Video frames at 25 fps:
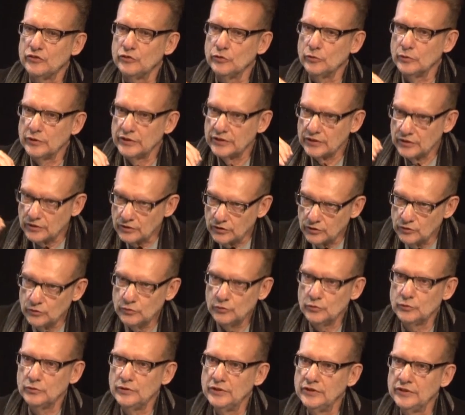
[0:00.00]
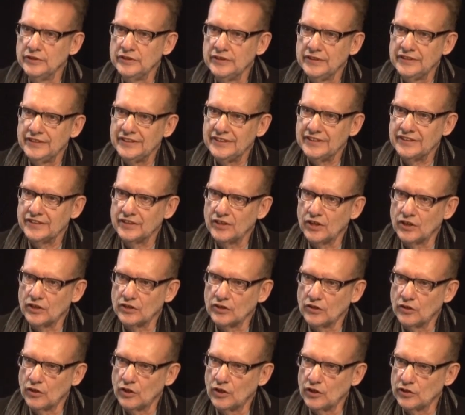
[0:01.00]
to include in our
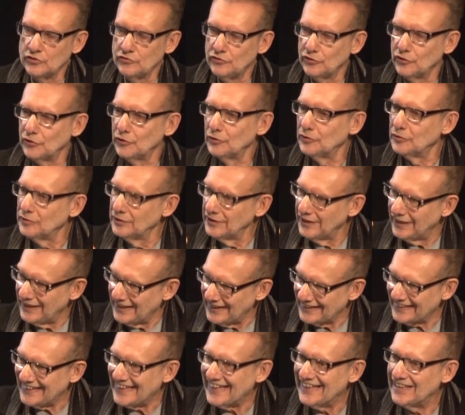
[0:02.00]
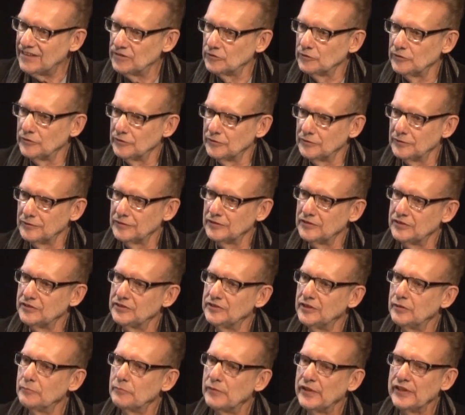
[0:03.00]
larger account
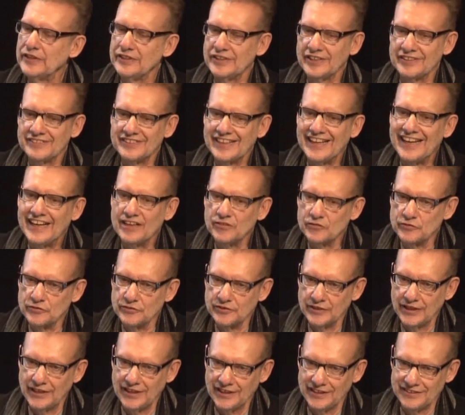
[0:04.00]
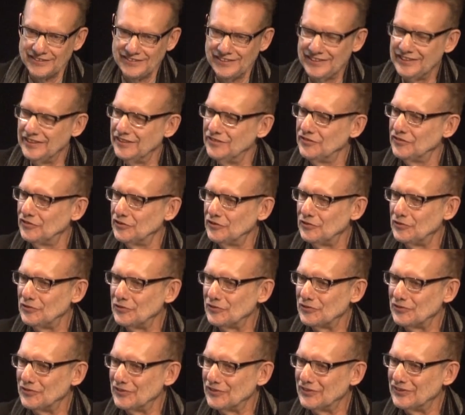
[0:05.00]
something that's outside the
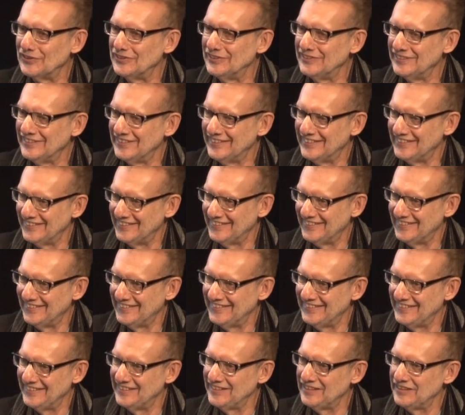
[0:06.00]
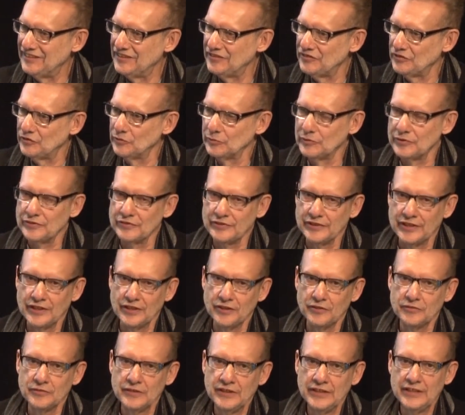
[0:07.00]
institutional issue
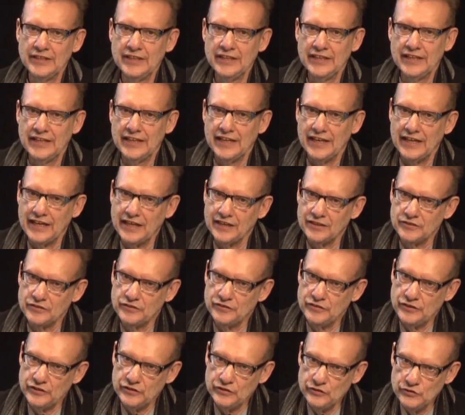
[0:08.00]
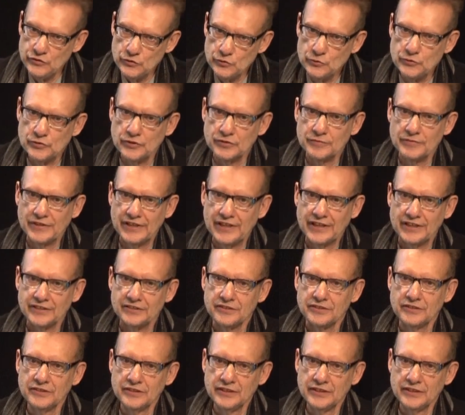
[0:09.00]
itself, and the use of that